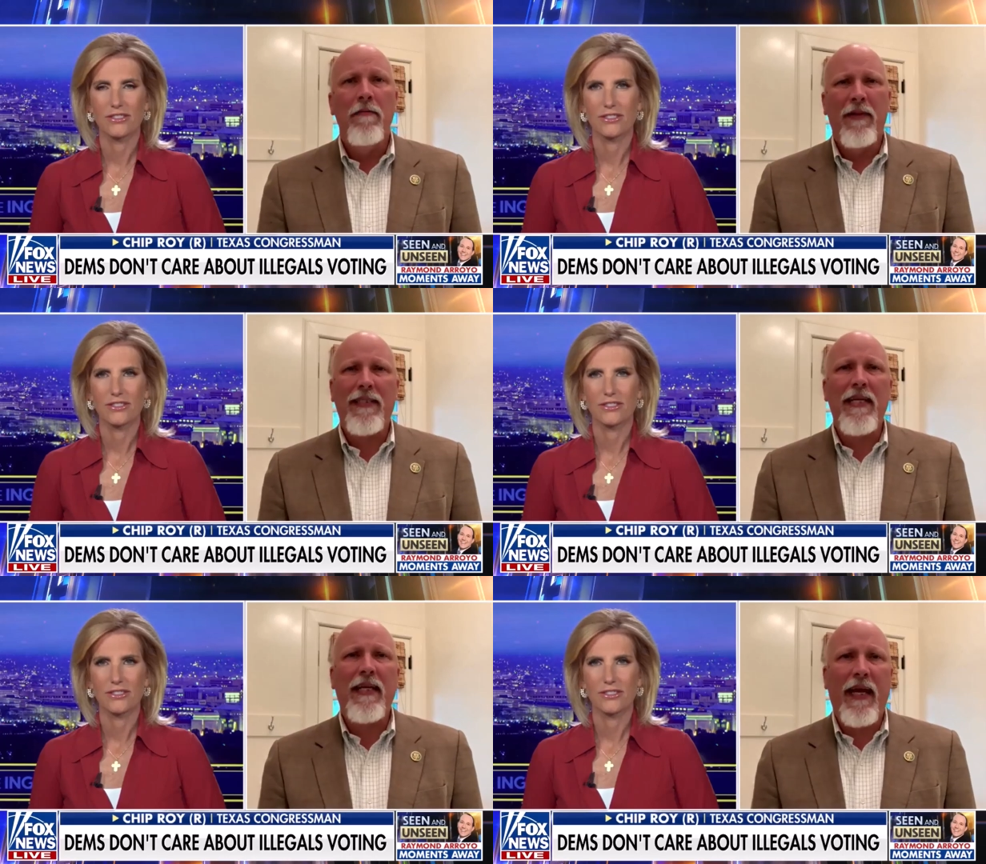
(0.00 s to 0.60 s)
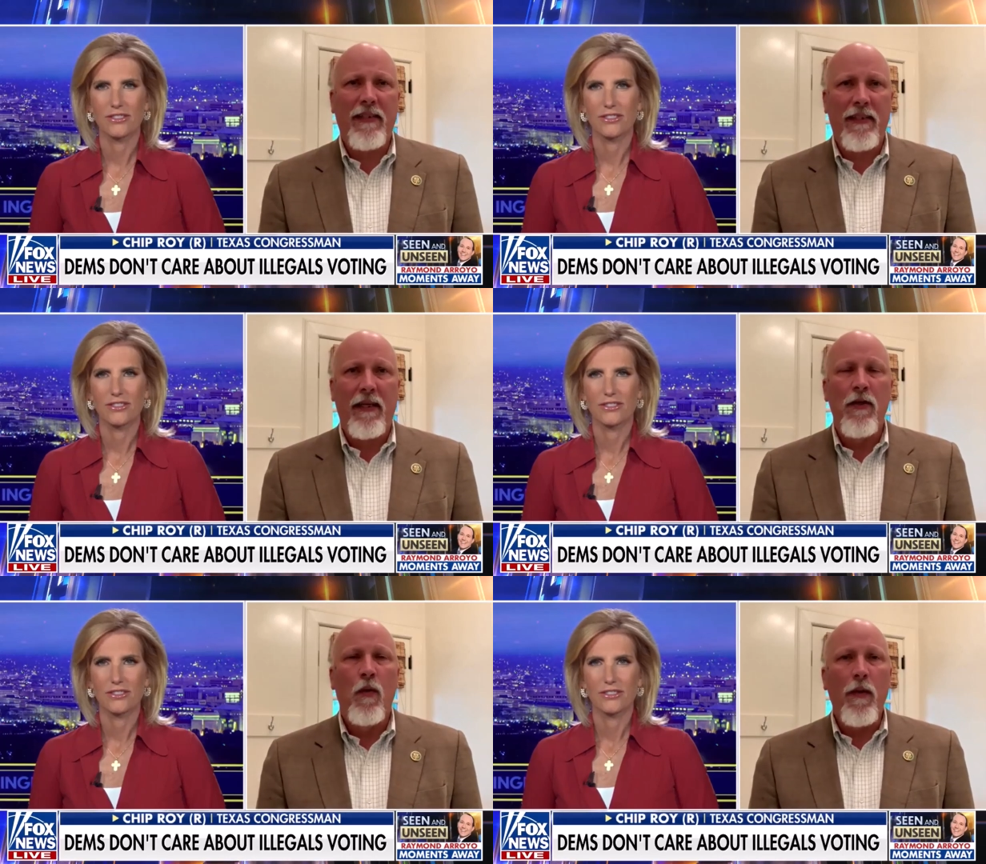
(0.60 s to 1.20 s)
Speaker 1: Because he gets
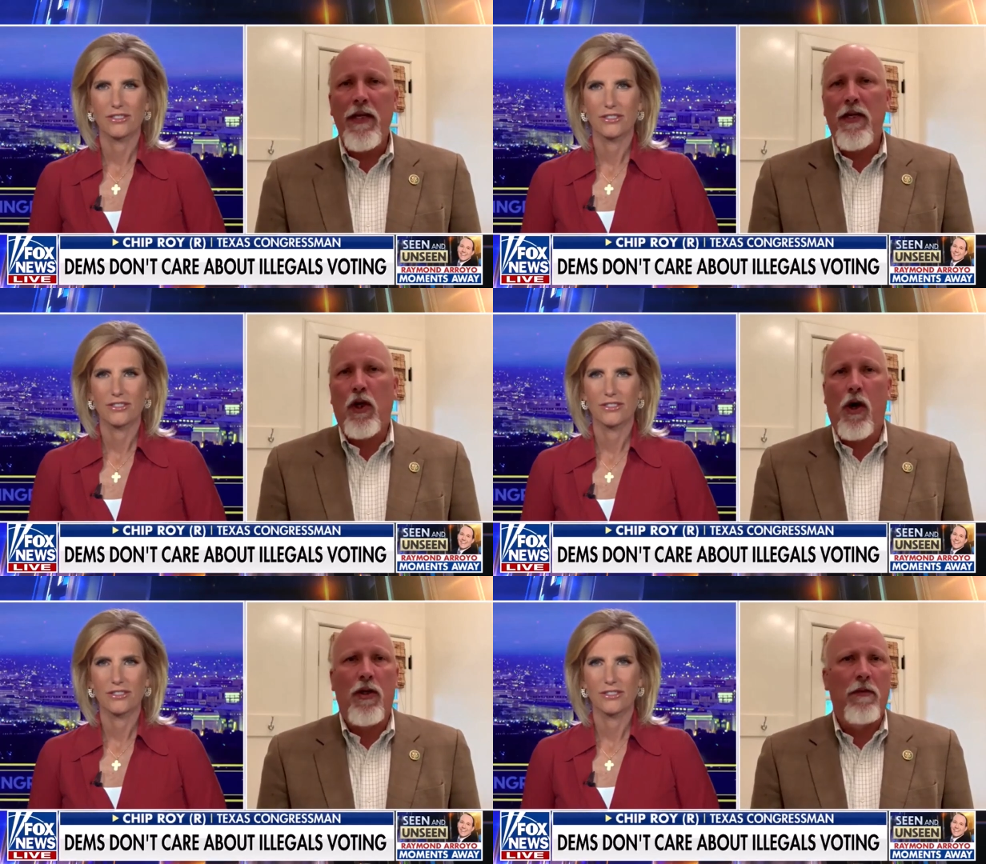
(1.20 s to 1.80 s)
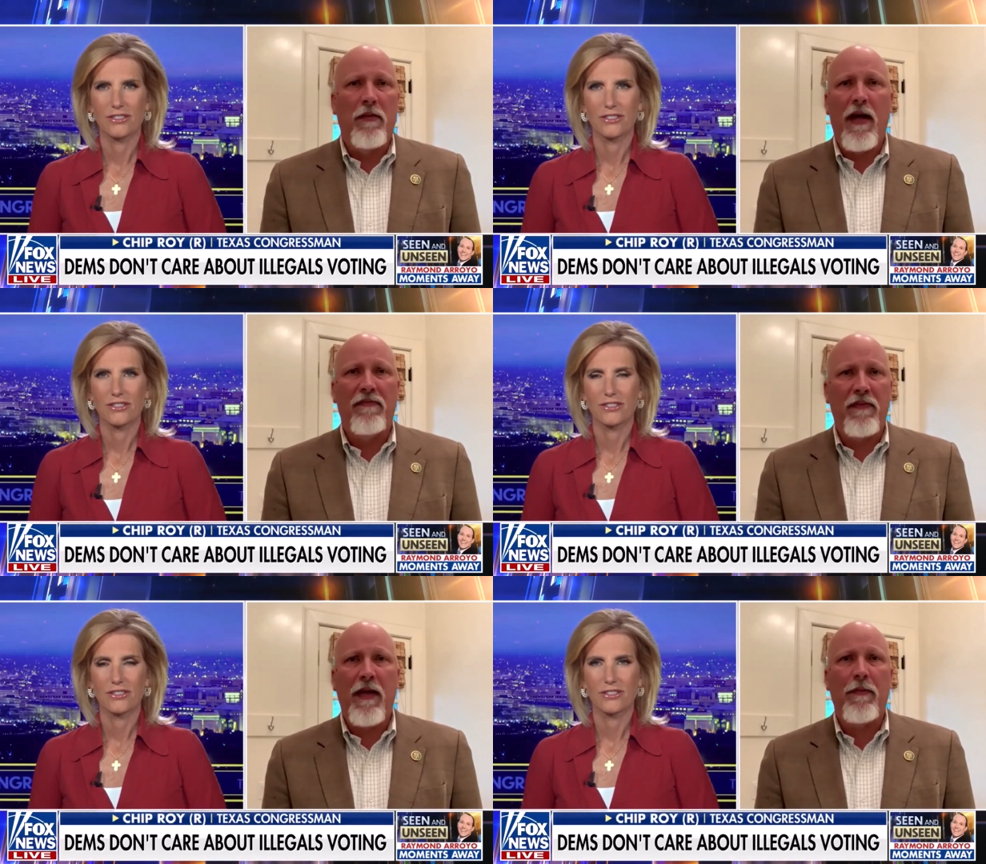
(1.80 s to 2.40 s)
it. We need to call the
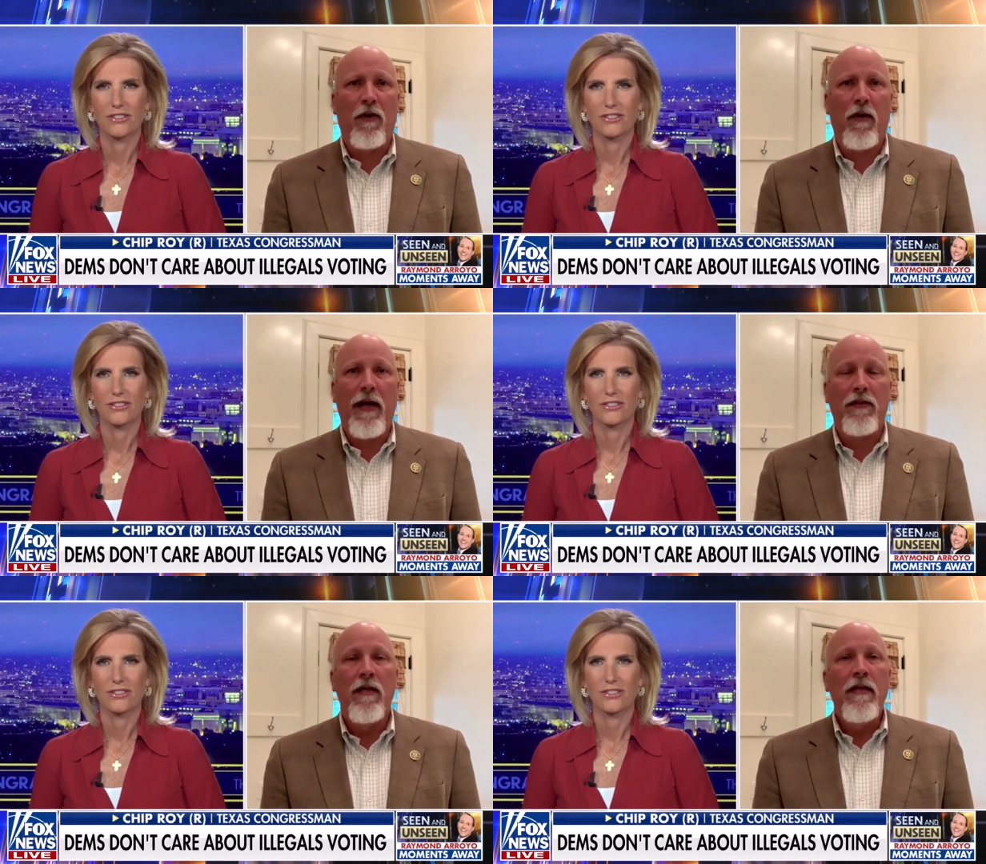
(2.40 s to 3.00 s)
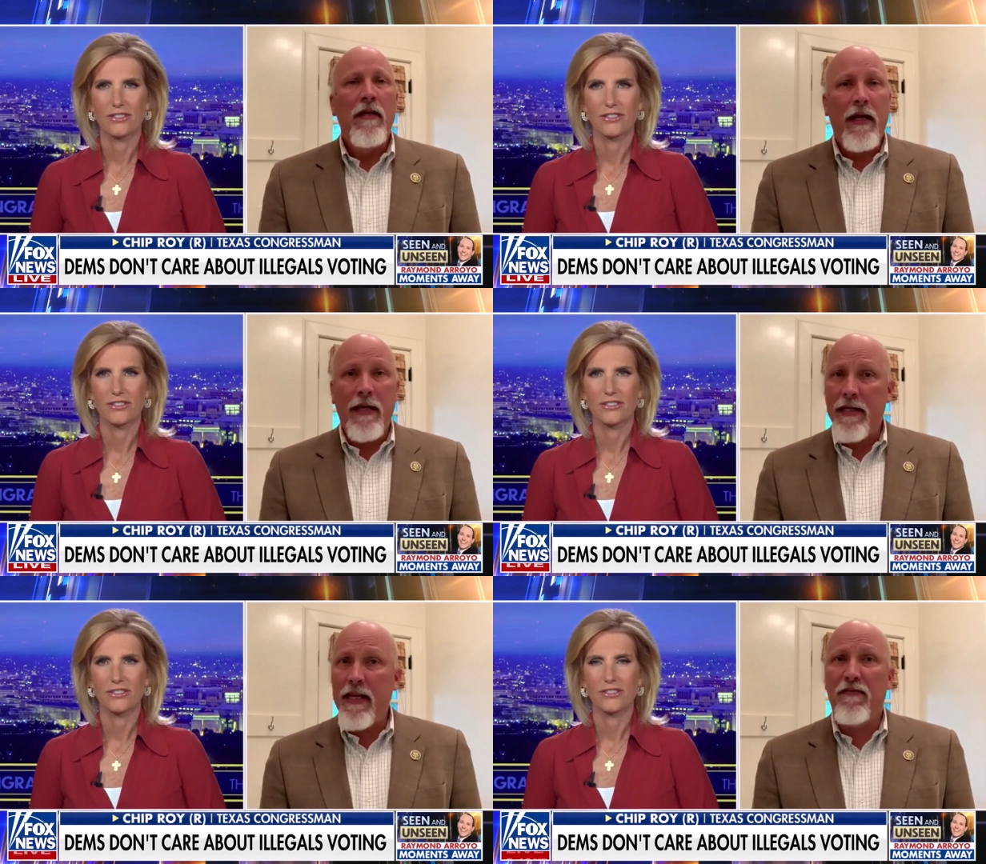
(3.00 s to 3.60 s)
bluff of Democrats.
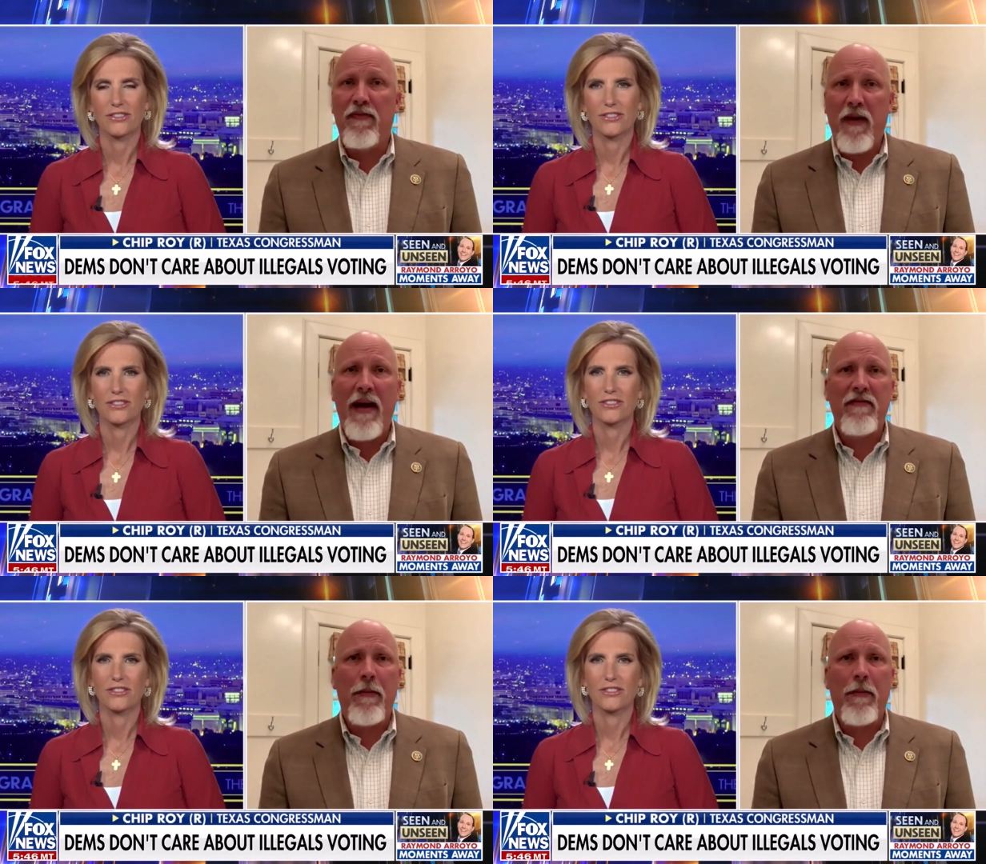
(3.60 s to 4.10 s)
Indeed, five